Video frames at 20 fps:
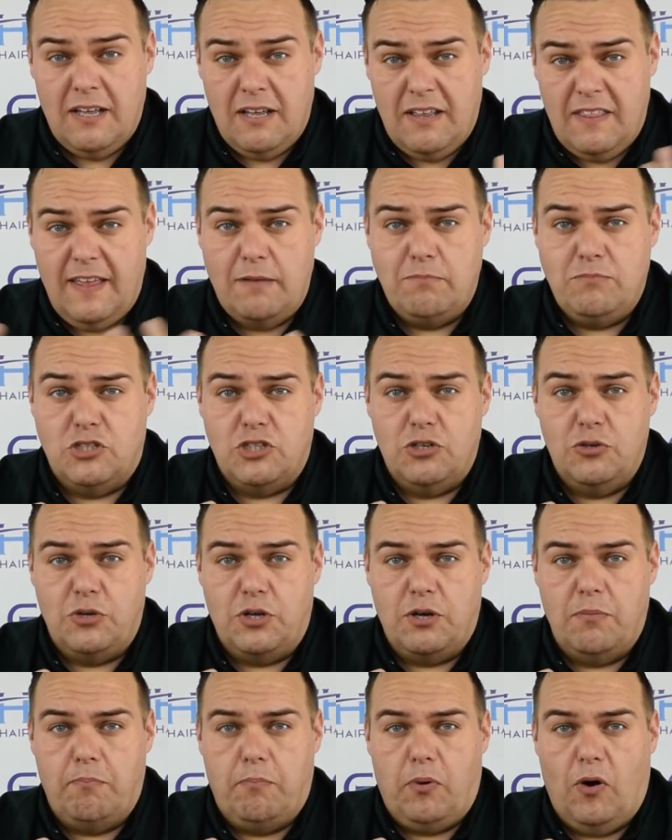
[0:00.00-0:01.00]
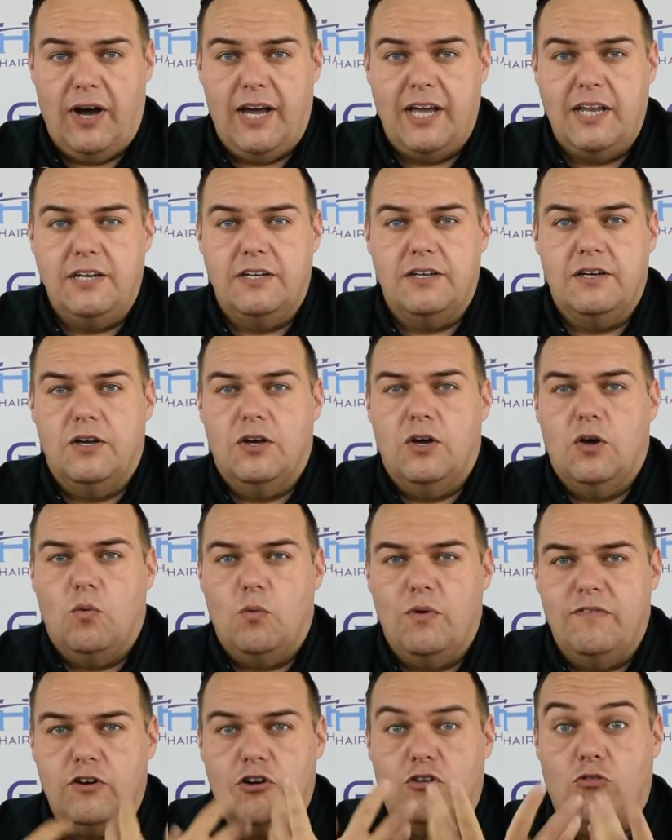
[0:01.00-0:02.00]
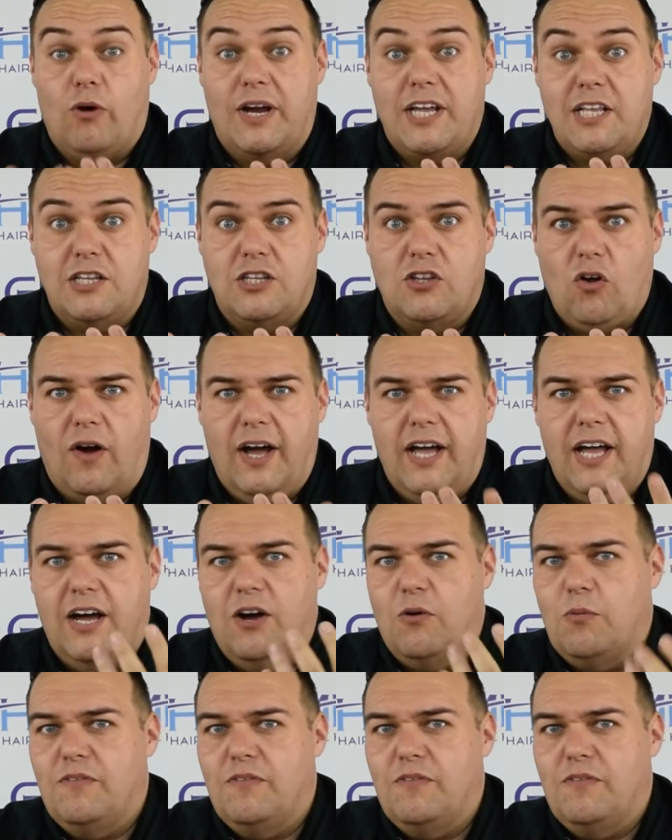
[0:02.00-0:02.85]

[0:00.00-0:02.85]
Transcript: Them two combined with a great diet,